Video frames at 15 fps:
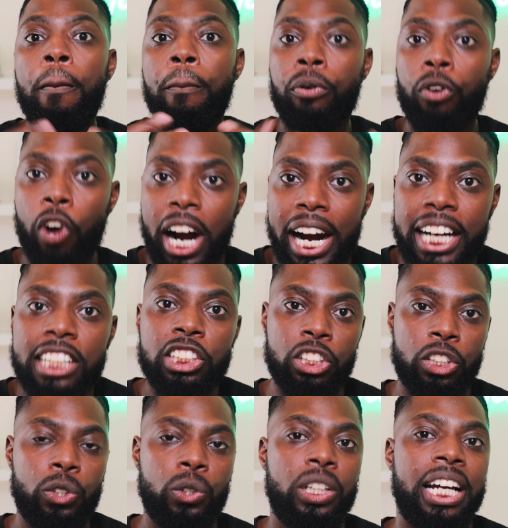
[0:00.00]
prior
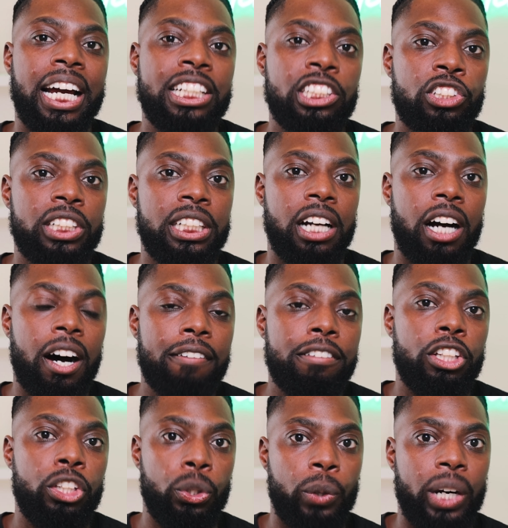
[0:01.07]
to the entry of
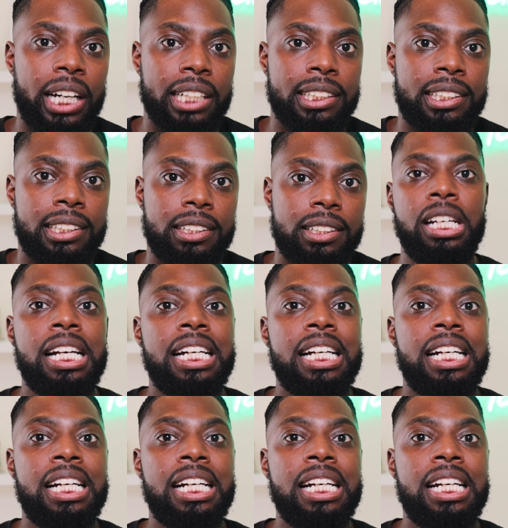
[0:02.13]
the U S.